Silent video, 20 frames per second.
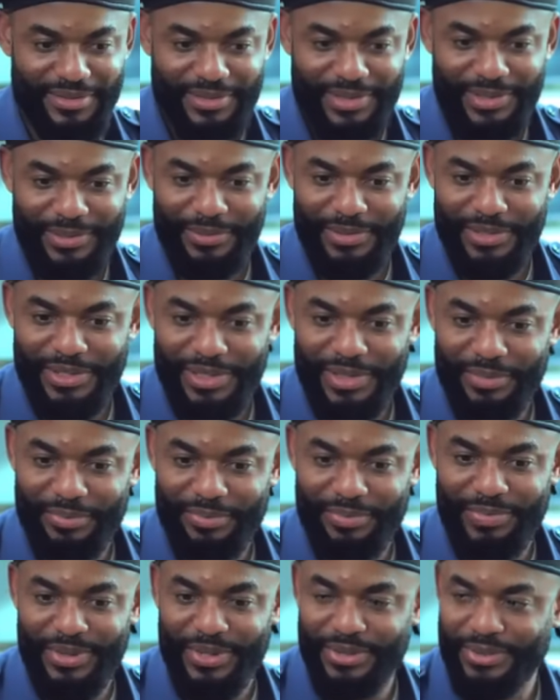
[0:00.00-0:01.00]
What will a
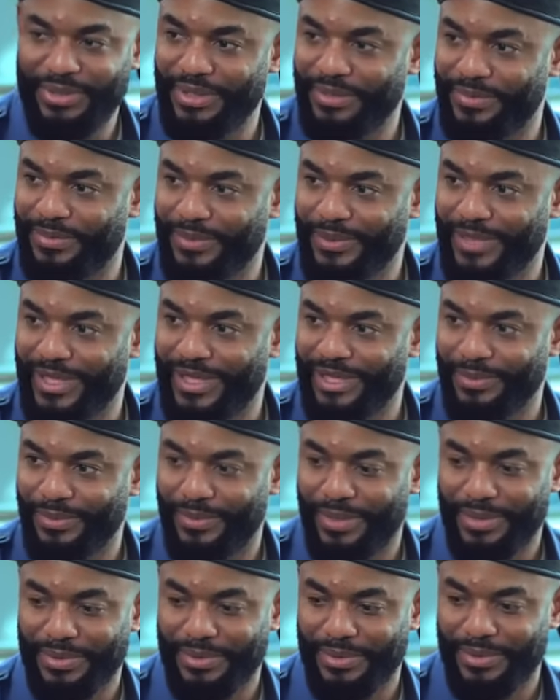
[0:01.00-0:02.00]
beautiful and
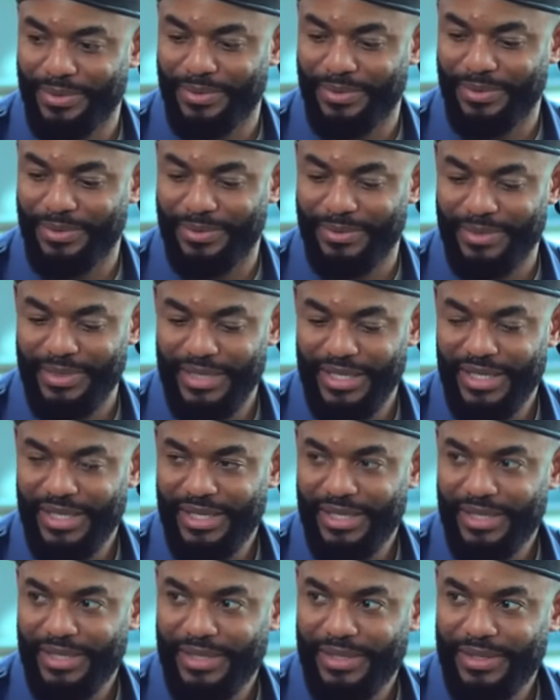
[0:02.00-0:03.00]
well-to-do
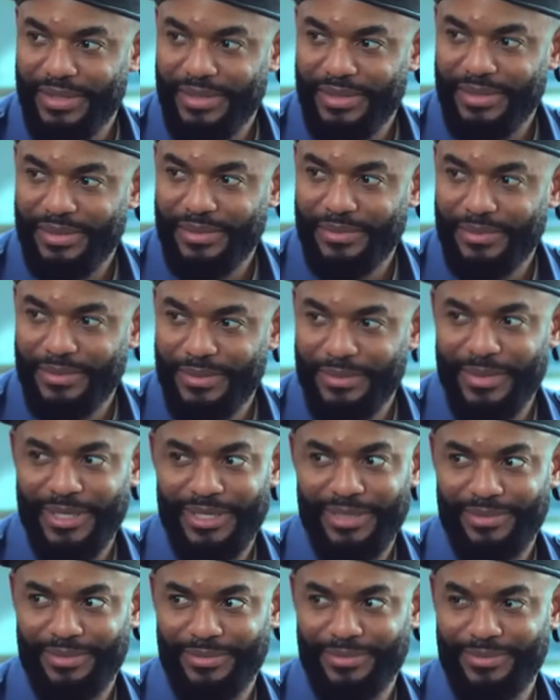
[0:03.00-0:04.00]

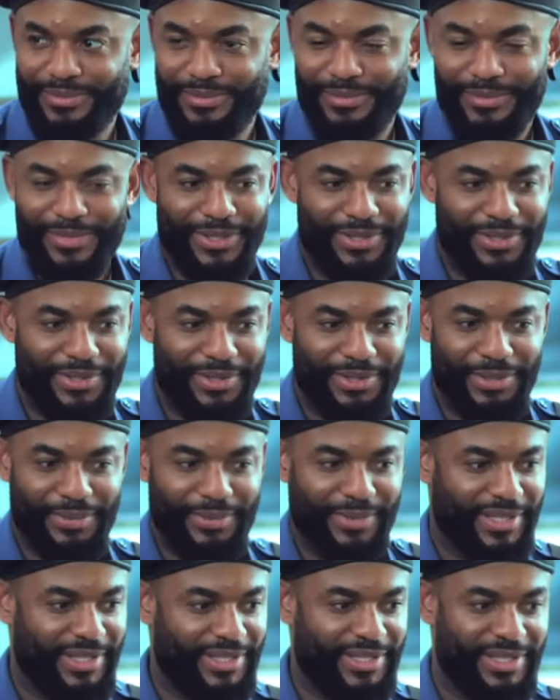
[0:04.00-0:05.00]
woman want to do
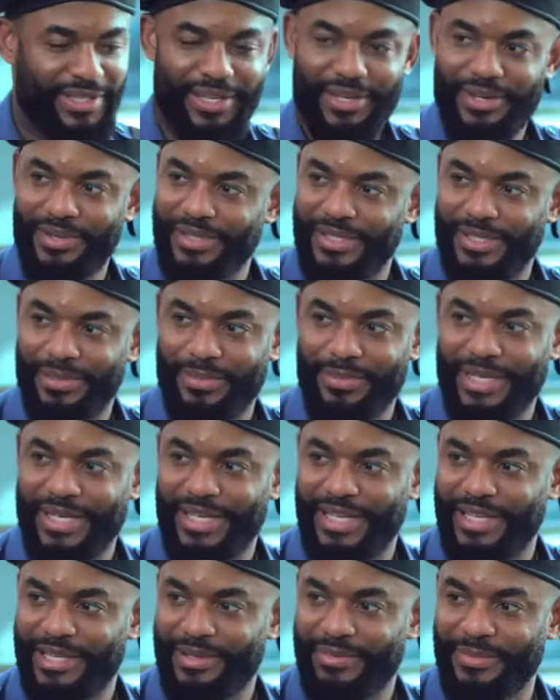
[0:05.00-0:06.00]
with a security
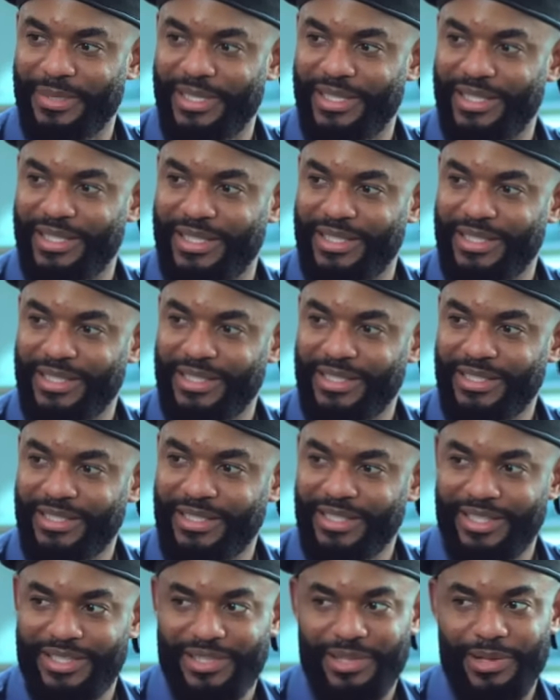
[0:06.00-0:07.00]
man like me?
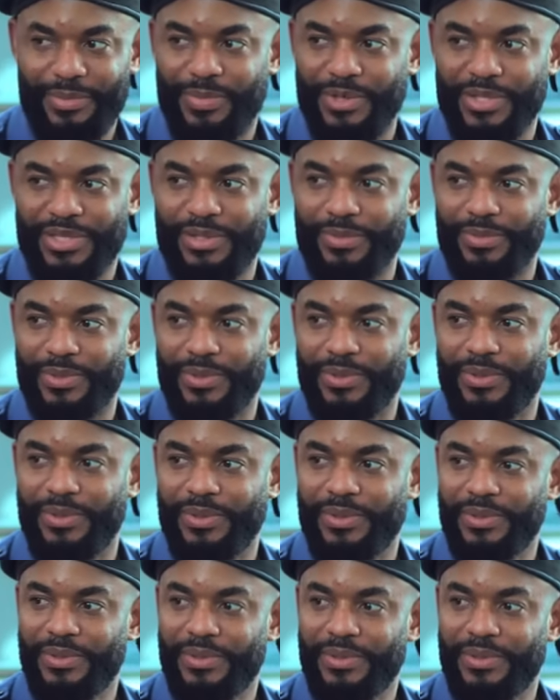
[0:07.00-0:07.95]
It's not possible.